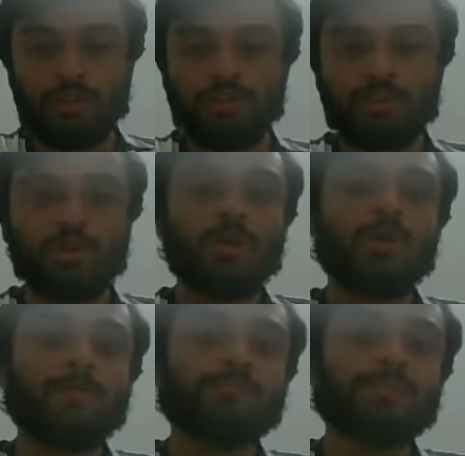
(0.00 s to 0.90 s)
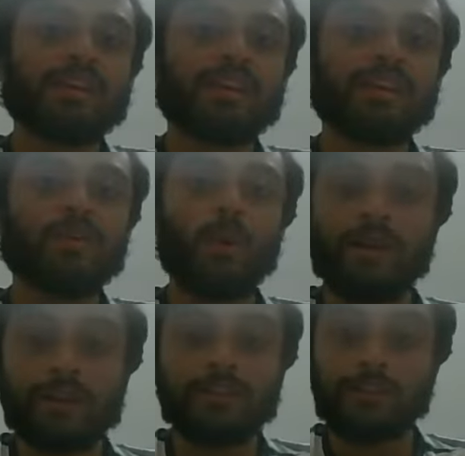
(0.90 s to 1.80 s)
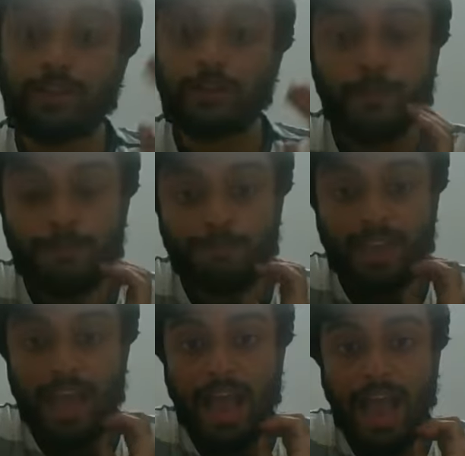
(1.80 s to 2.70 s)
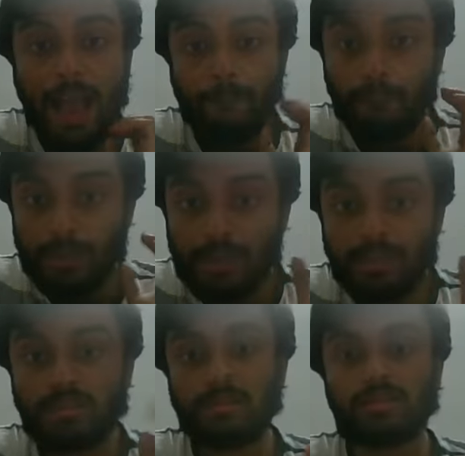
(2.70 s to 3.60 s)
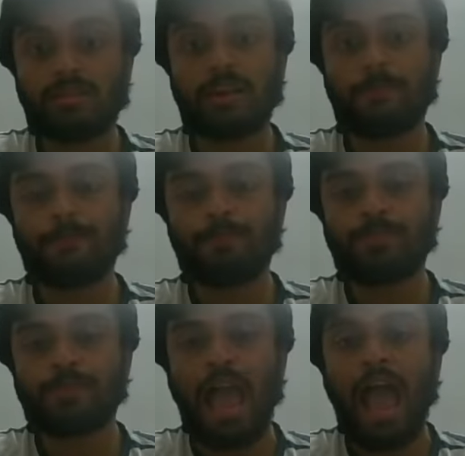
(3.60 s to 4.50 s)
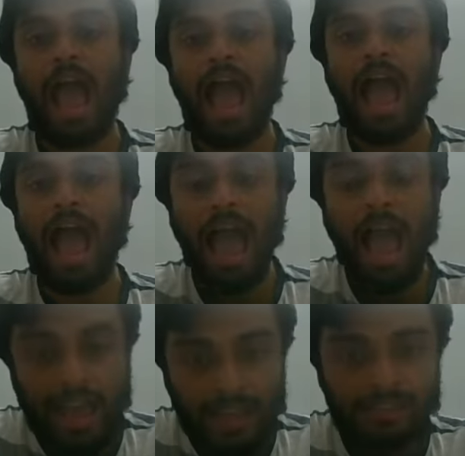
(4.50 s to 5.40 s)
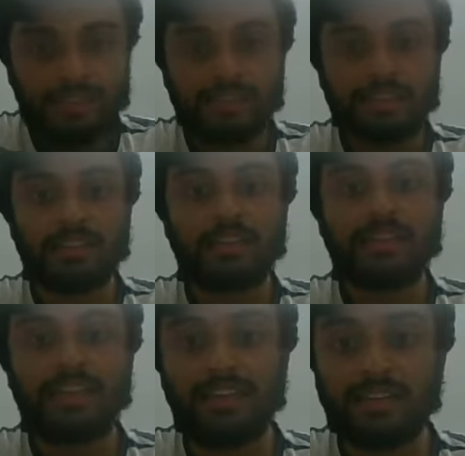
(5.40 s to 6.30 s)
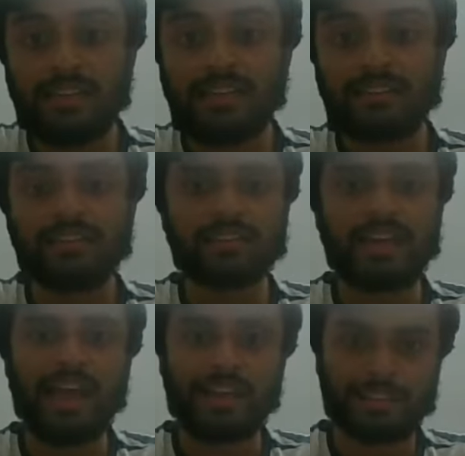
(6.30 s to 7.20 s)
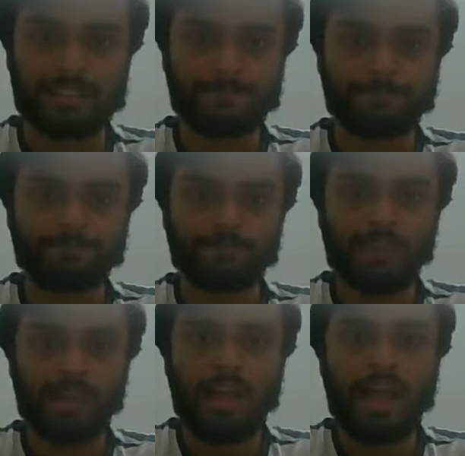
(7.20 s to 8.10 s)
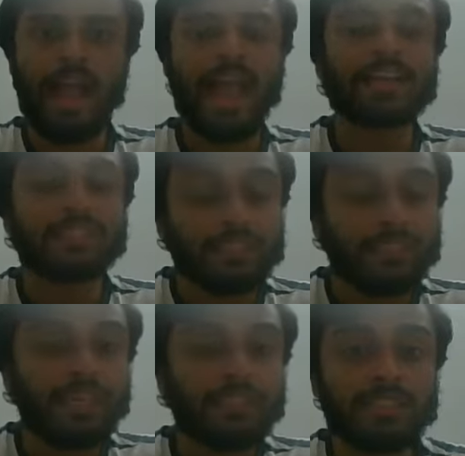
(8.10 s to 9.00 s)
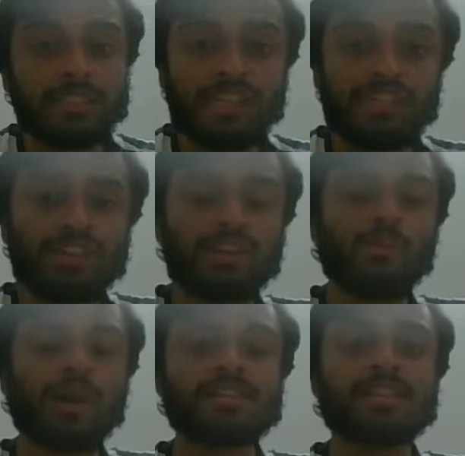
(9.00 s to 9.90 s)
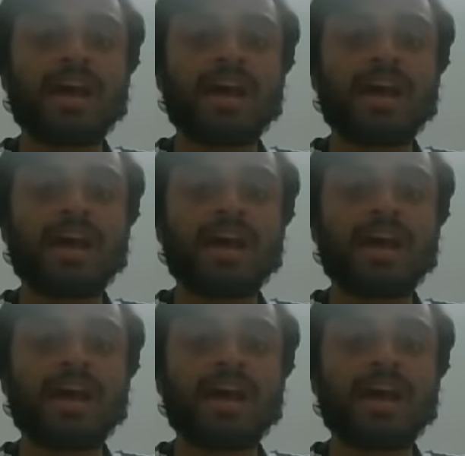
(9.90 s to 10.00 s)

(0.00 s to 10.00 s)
So, in order to appease them and increase the tax, ex-state general was